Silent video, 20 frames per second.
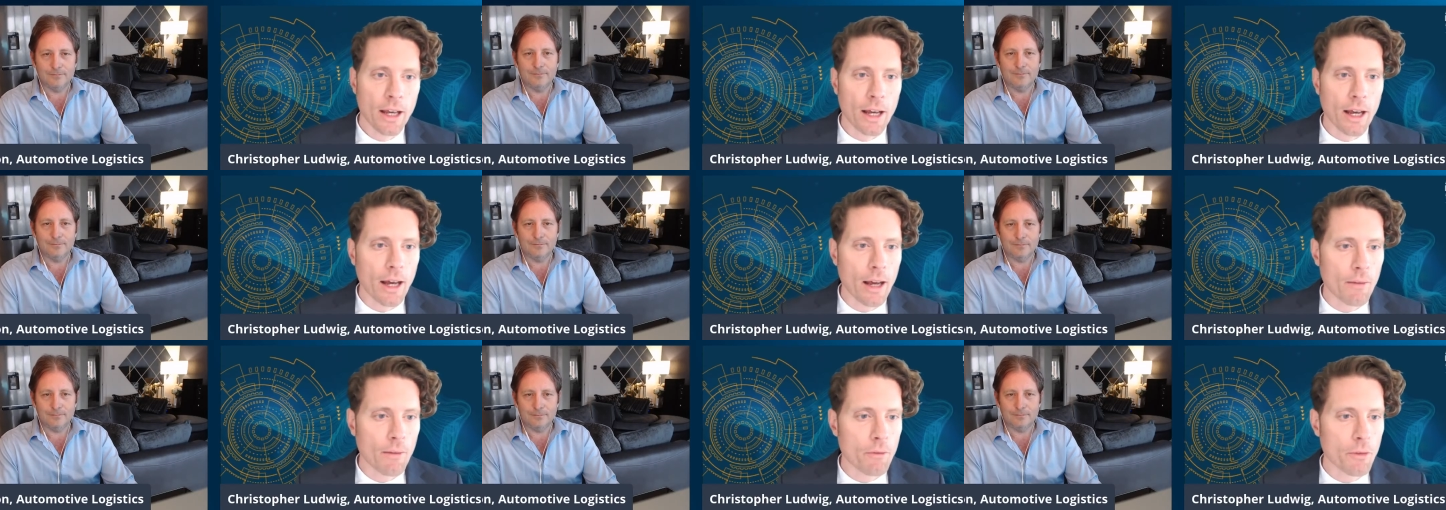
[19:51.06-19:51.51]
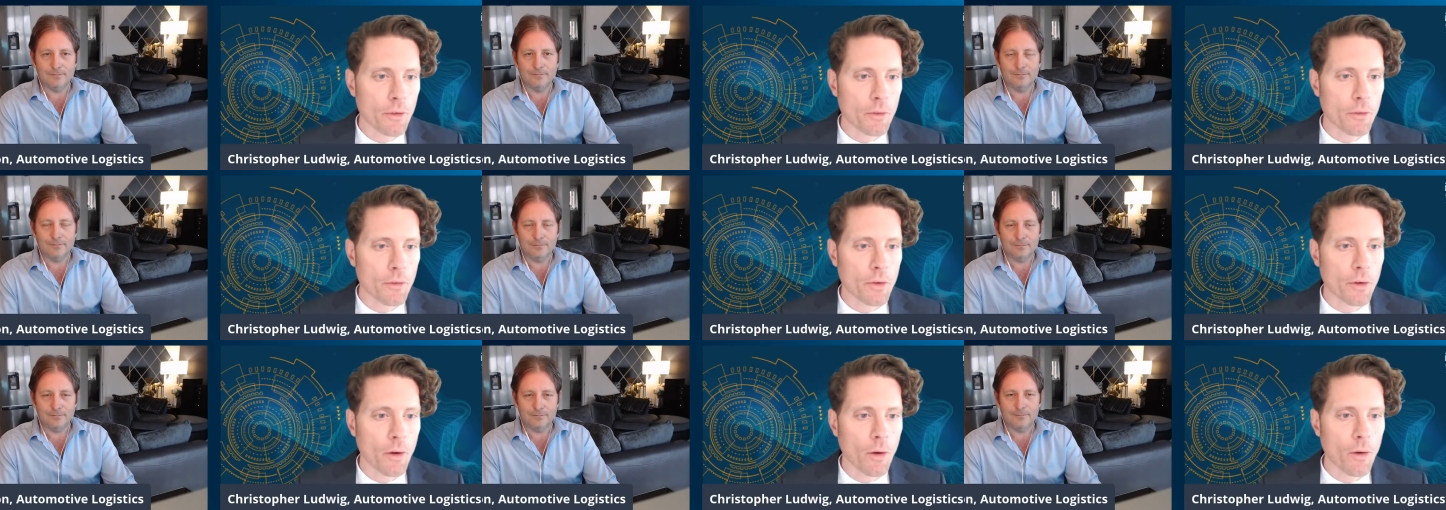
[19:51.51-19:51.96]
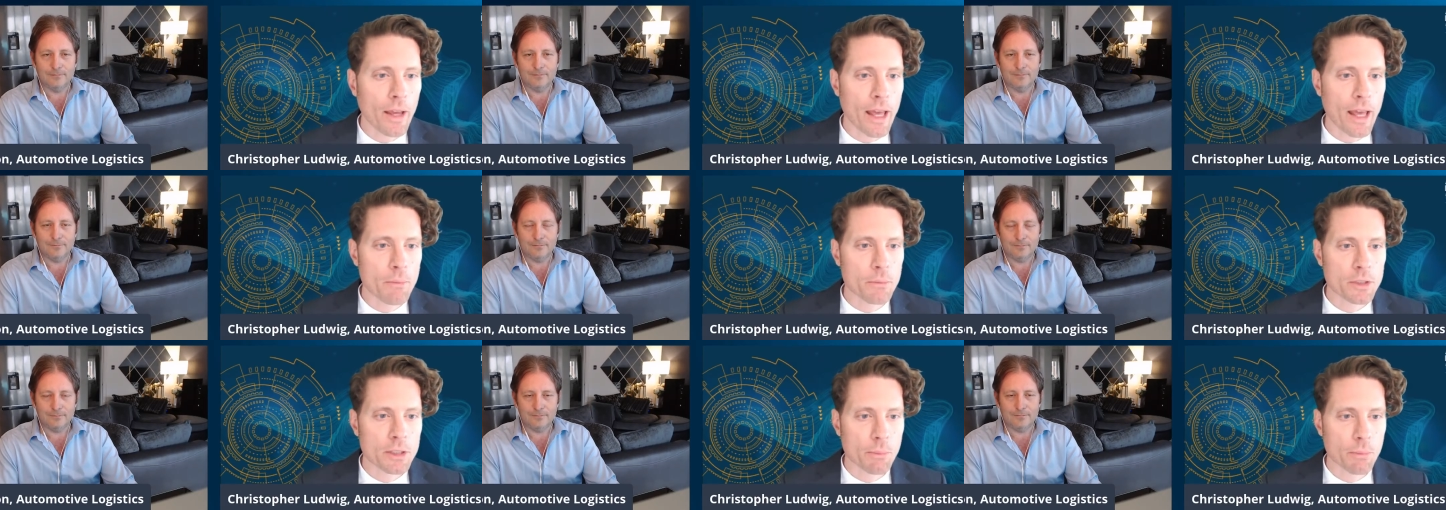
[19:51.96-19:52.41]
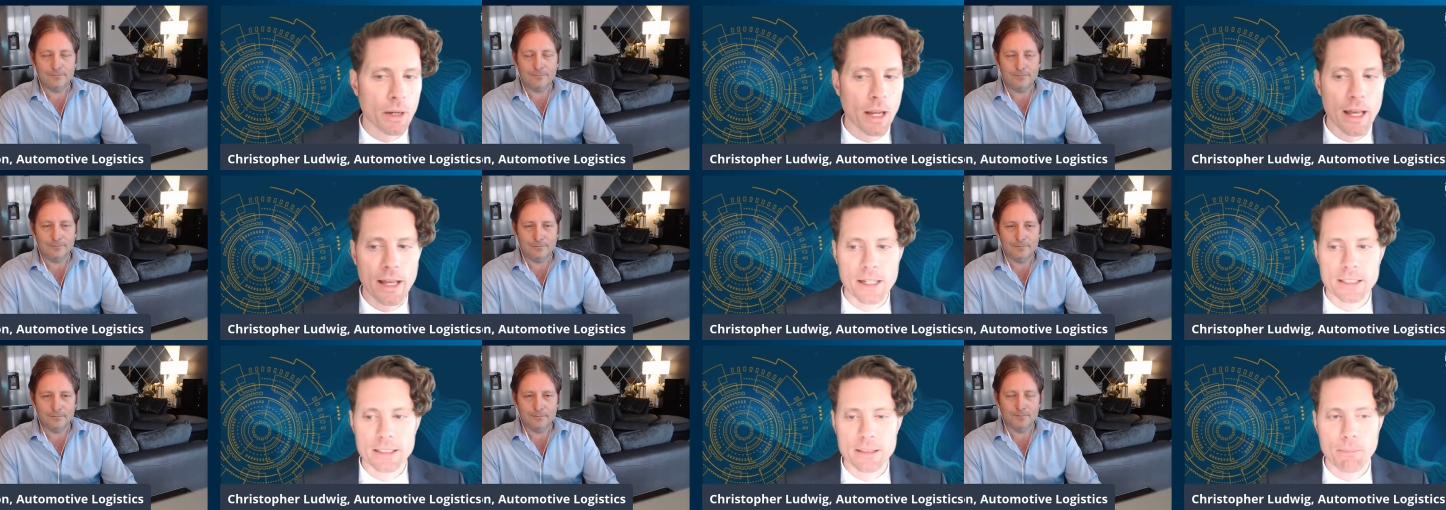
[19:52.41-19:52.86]
Speaker 1: uh, for, for OEM
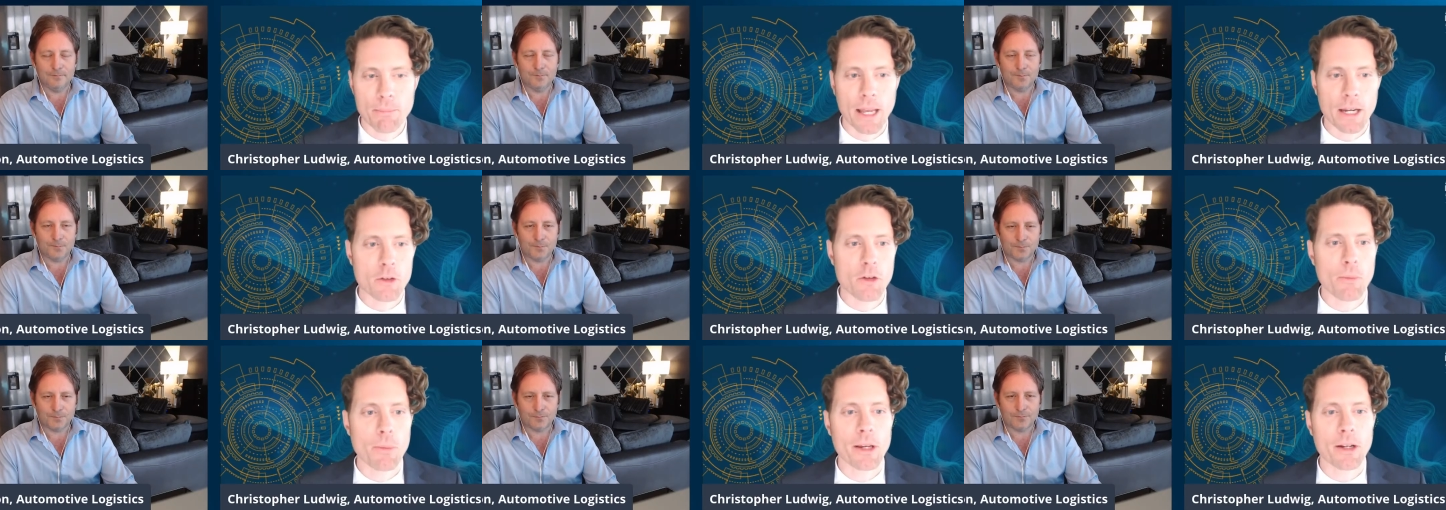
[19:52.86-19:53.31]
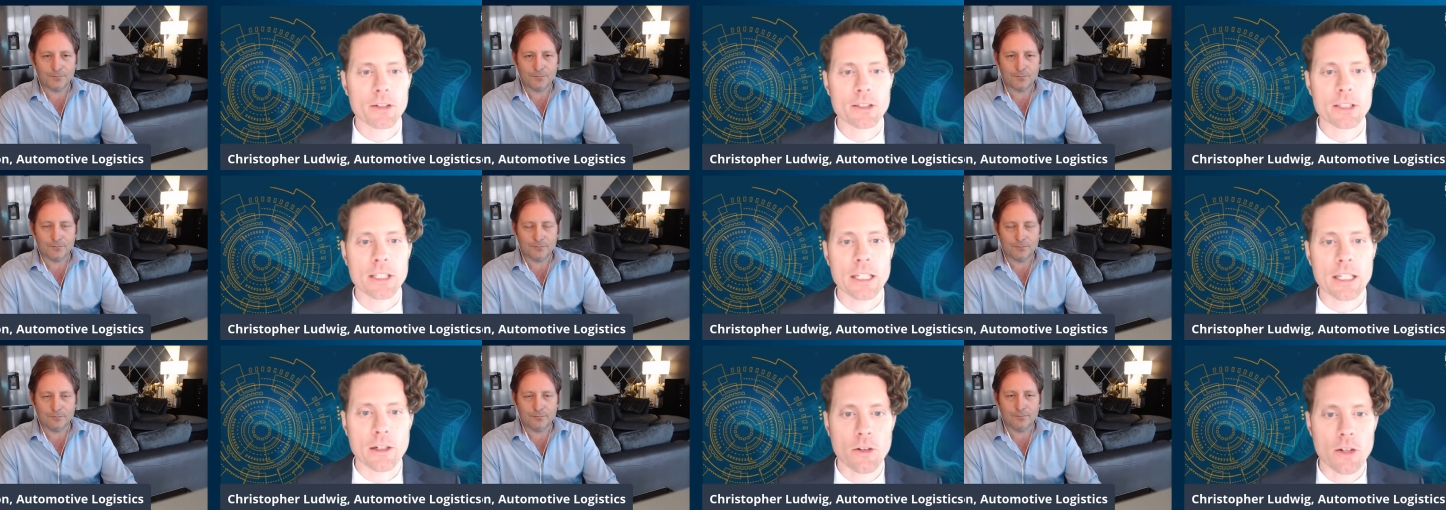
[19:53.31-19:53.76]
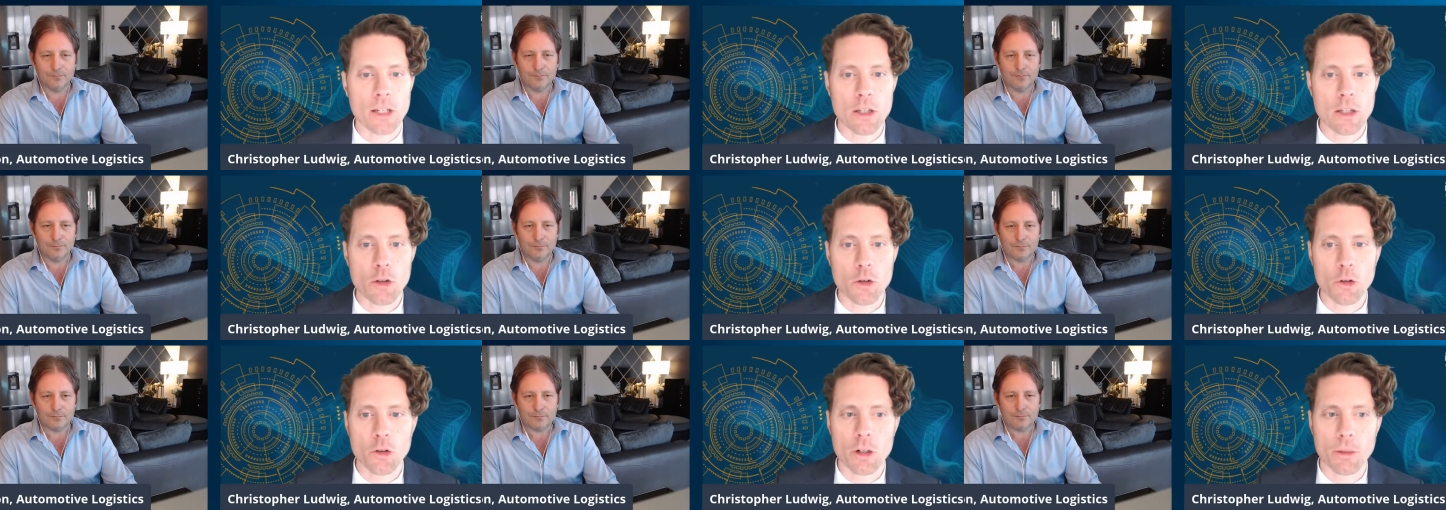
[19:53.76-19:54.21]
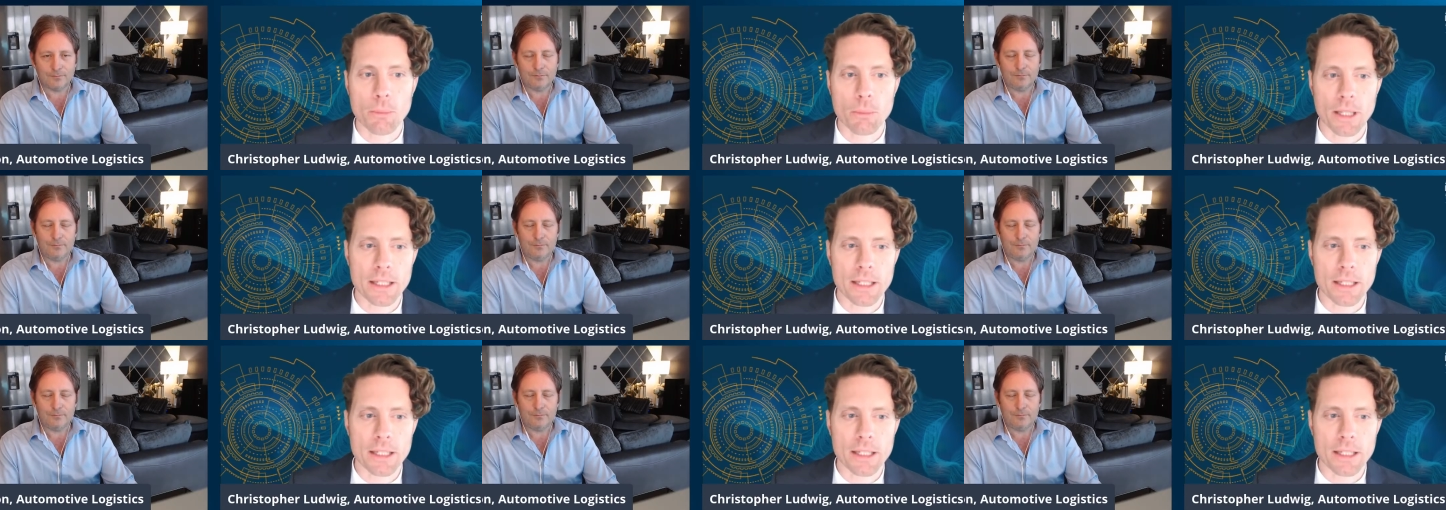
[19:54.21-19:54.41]
suppliers and battery makers here in Europe.